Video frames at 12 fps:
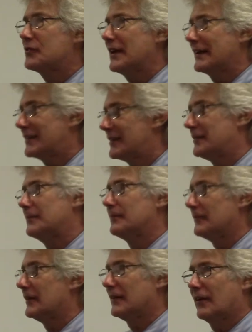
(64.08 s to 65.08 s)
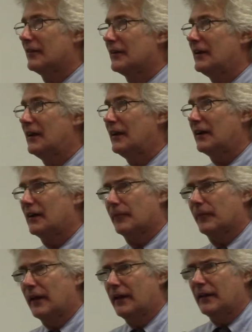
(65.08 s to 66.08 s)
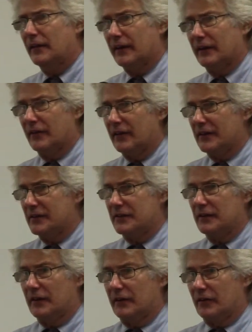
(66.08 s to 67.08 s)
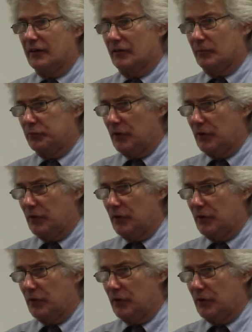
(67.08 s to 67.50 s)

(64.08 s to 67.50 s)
since. You know, their